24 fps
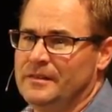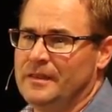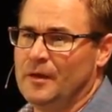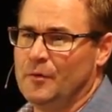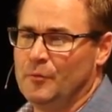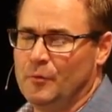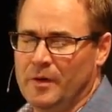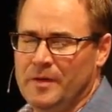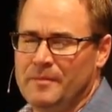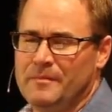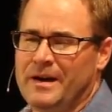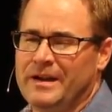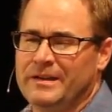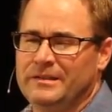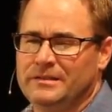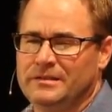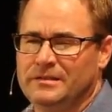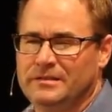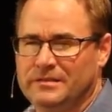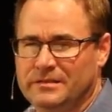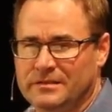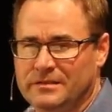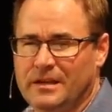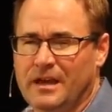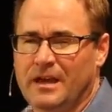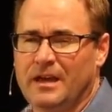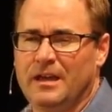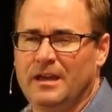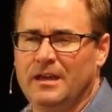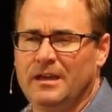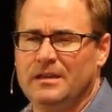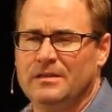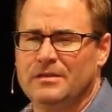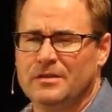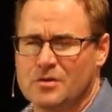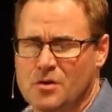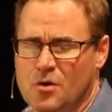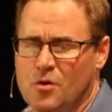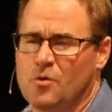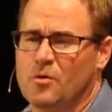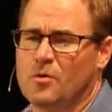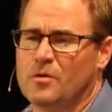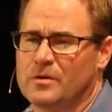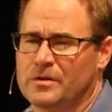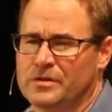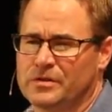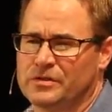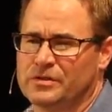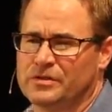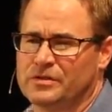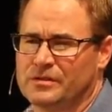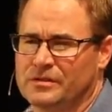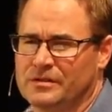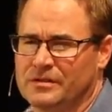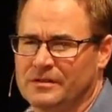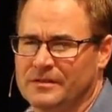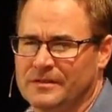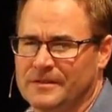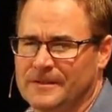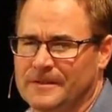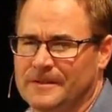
that we might stay the course.